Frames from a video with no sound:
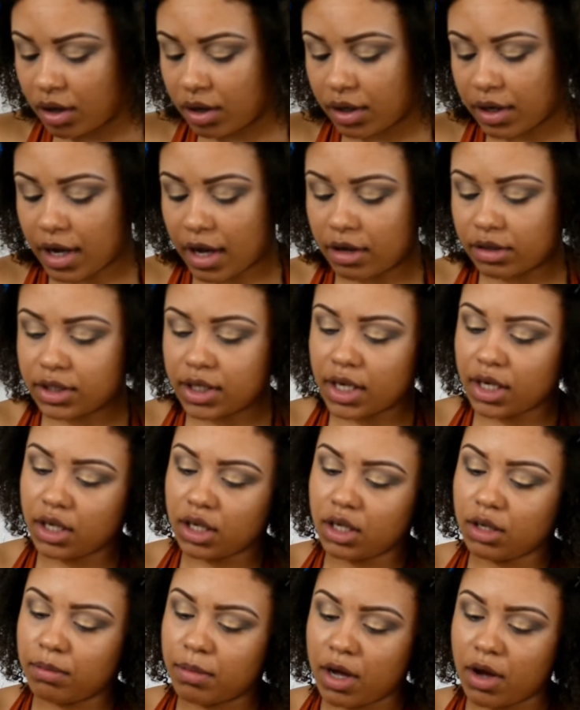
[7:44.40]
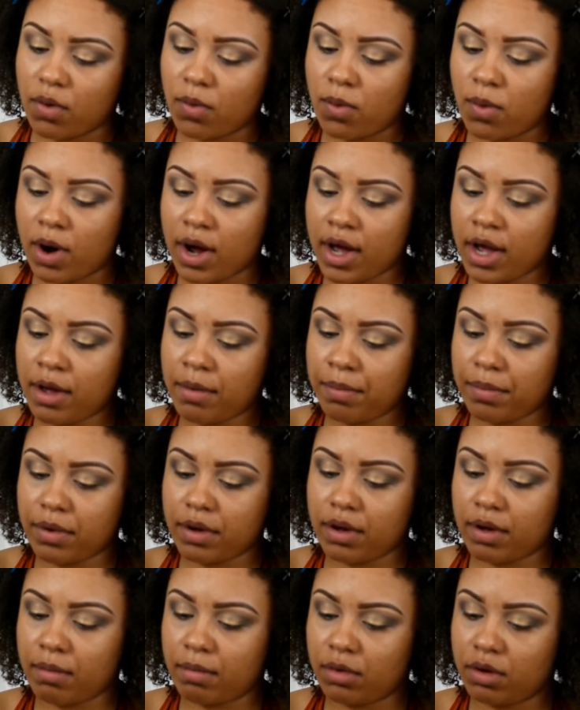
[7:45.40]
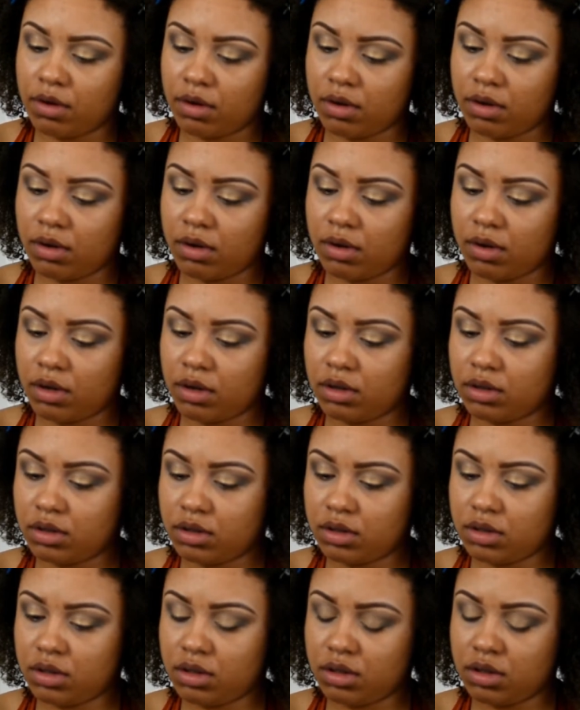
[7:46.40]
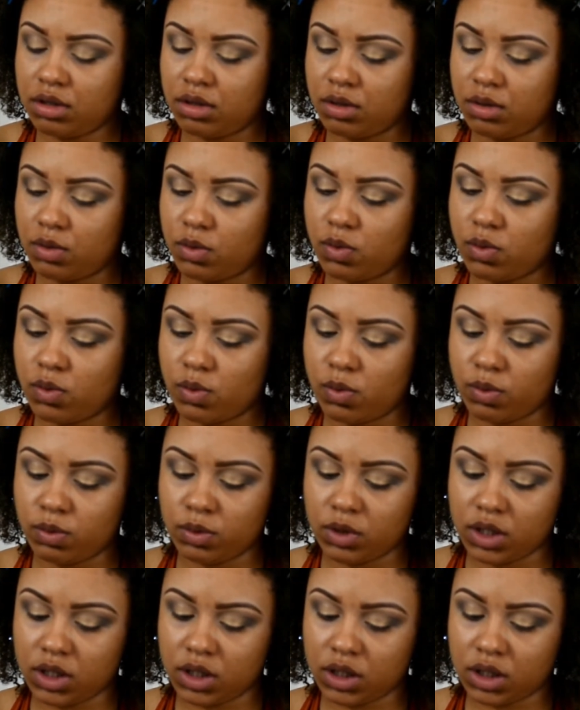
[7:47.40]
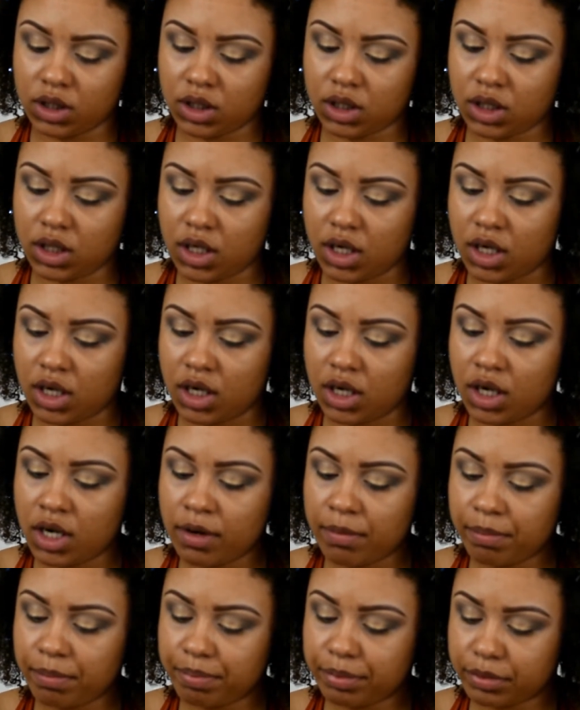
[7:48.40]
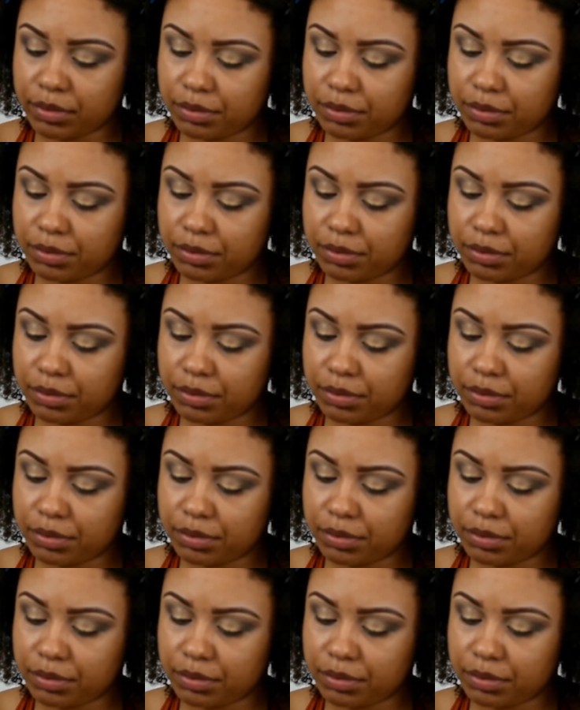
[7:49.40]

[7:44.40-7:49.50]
Now taking my wipe, I'm going to just clean it up.